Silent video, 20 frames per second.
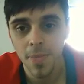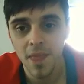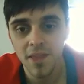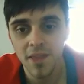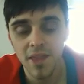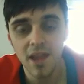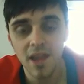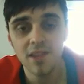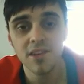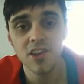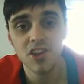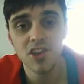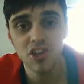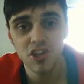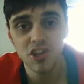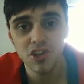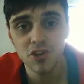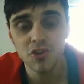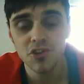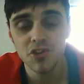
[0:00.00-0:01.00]
That is a
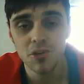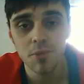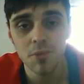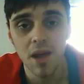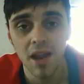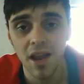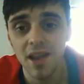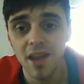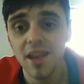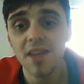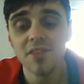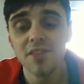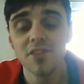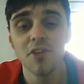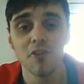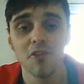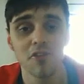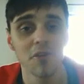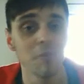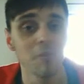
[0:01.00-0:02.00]
huge amount, and that's
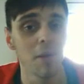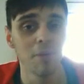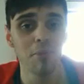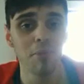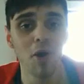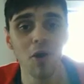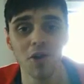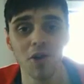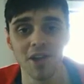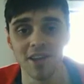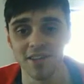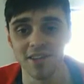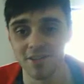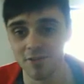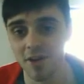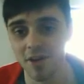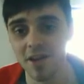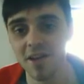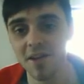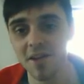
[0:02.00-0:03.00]
not from my
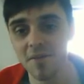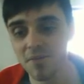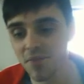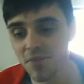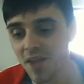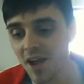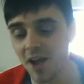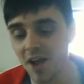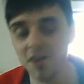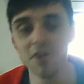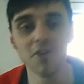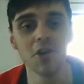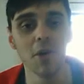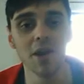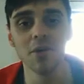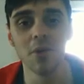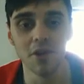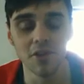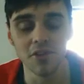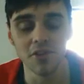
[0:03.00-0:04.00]
pockets, right? I don't
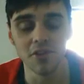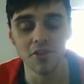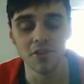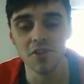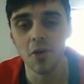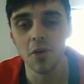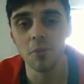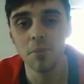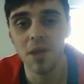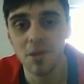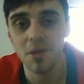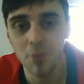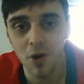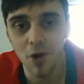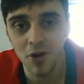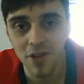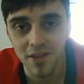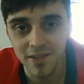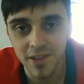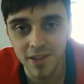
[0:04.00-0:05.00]
know anyone who's got big
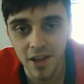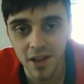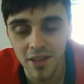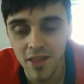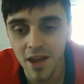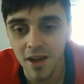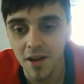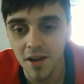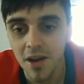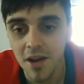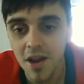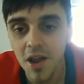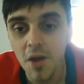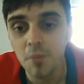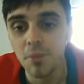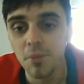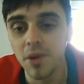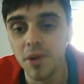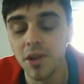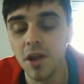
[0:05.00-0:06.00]
pockets like that.
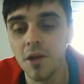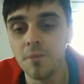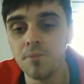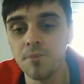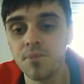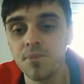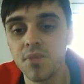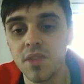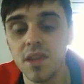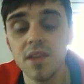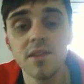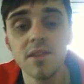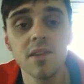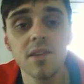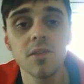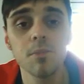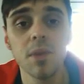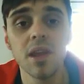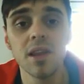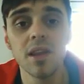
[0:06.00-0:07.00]
But this
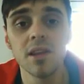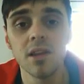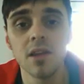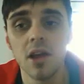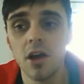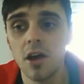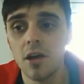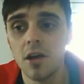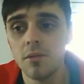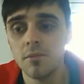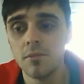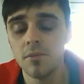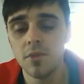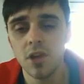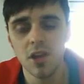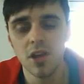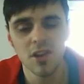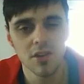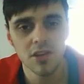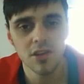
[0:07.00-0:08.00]
has been,
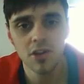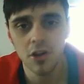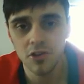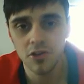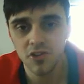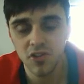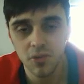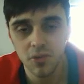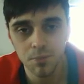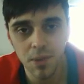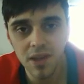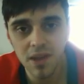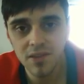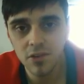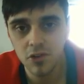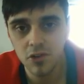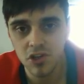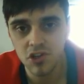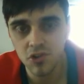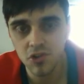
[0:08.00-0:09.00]
just
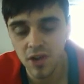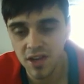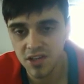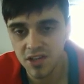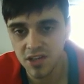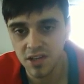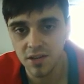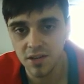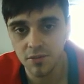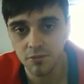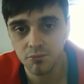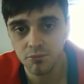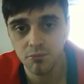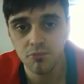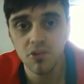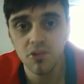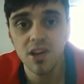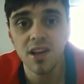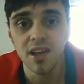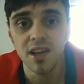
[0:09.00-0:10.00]
based on strategy,
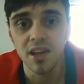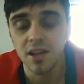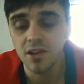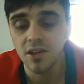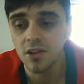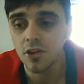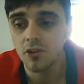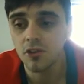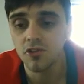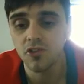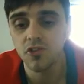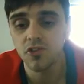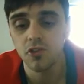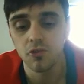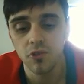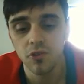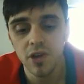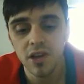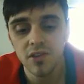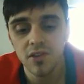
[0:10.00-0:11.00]
really, just
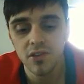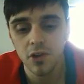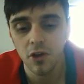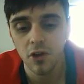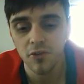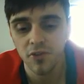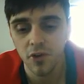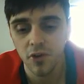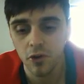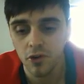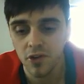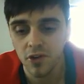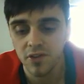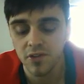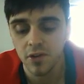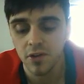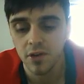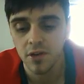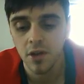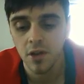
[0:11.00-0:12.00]
to really start
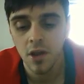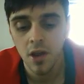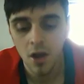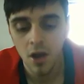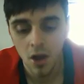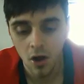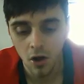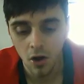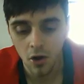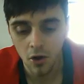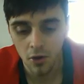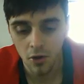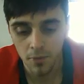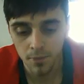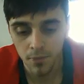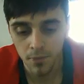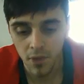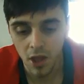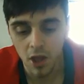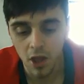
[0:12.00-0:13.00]
focusing
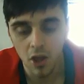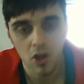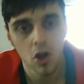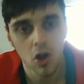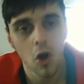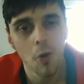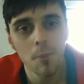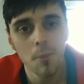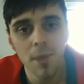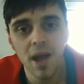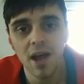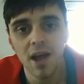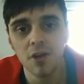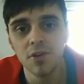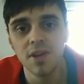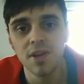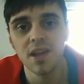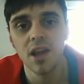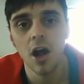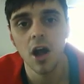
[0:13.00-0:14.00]
on
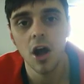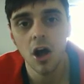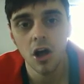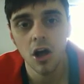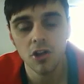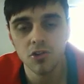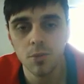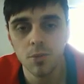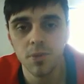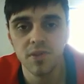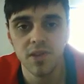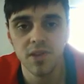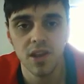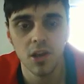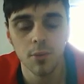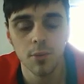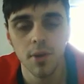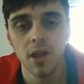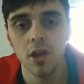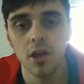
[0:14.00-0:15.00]
compounding
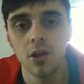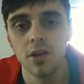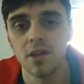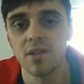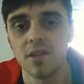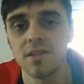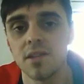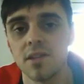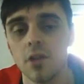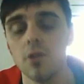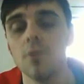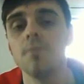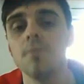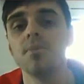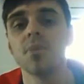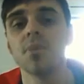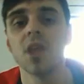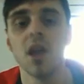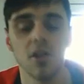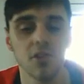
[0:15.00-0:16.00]
100% of my earnings. So
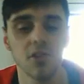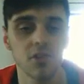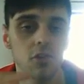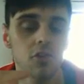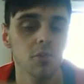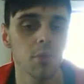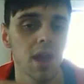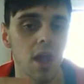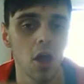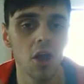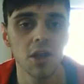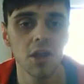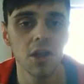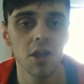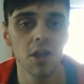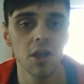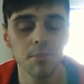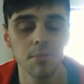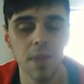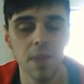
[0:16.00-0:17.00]
as soon as my
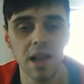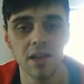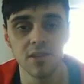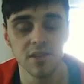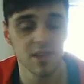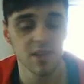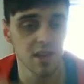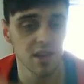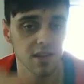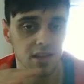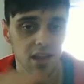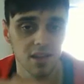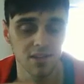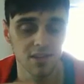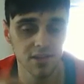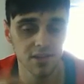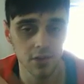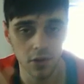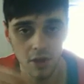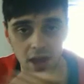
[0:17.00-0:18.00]
earning balance
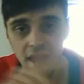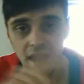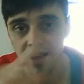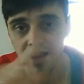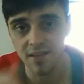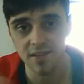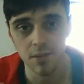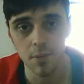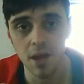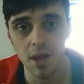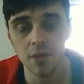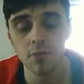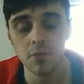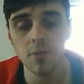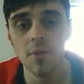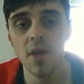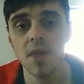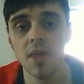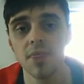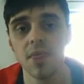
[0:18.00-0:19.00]
gets to X amount,
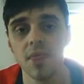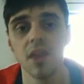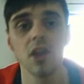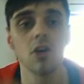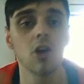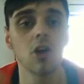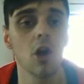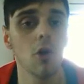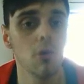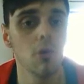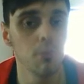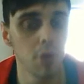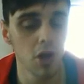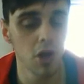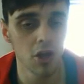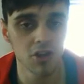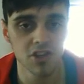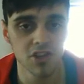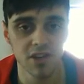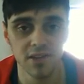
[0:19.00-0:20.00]
then I'll go and
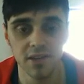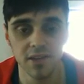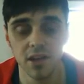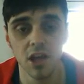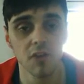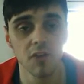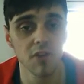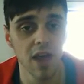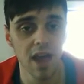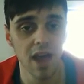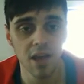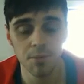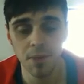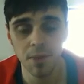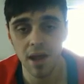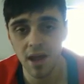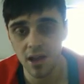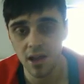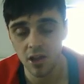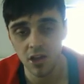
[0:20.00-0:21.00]
purchase another ad
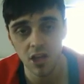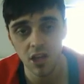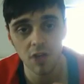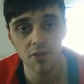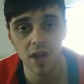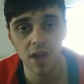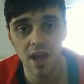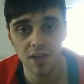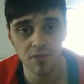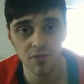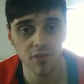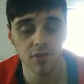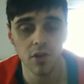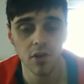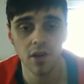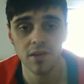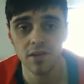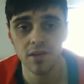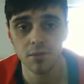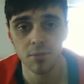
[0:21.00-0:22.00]
pack, another
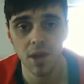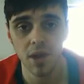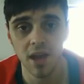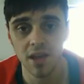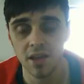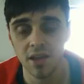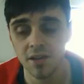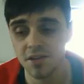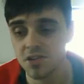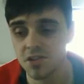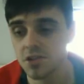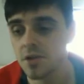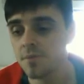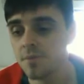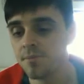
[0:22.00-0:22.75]
advertising package,